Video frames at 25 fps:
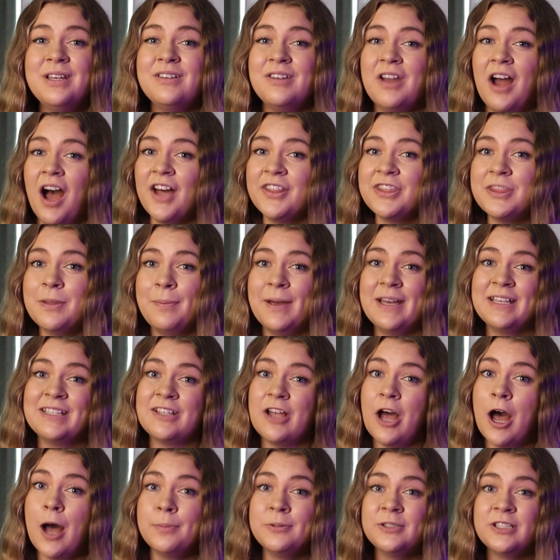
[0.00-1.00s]
not the
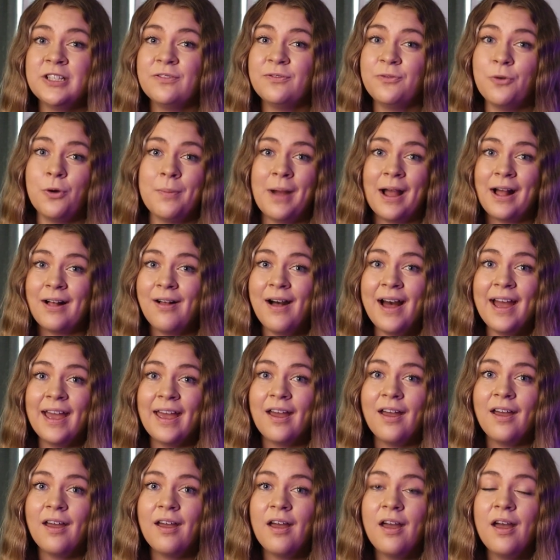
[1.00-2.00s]
best option for my
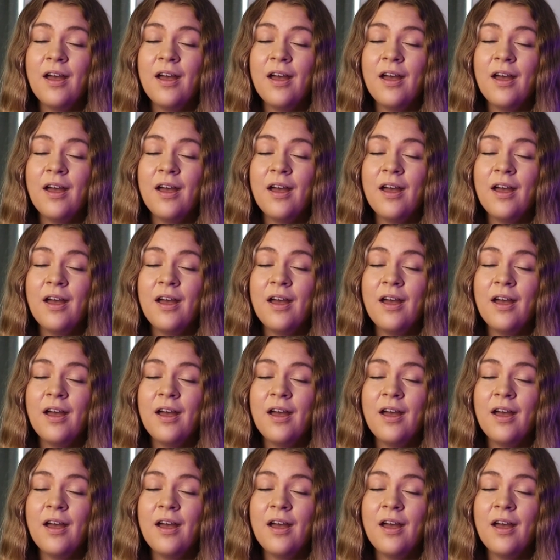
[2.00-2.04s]
client.